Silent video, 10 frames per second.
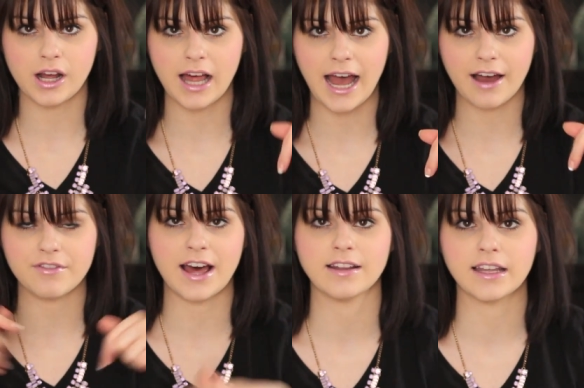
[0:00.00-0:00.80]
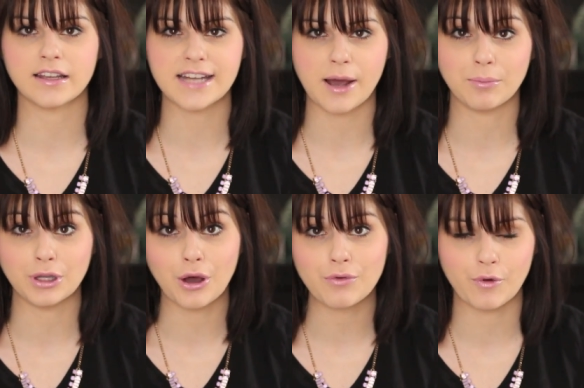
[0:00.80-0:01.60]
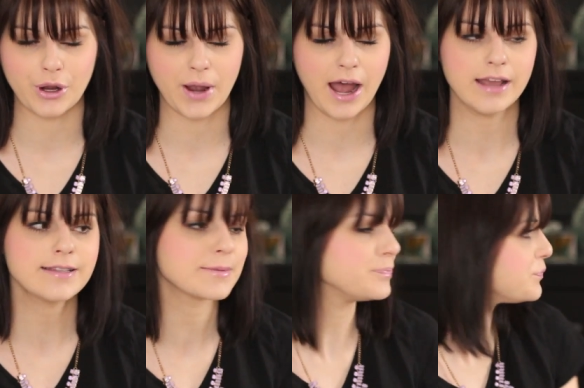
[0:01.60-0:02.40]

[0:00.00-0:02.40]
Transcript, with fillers: I'll have that link down below for you guys.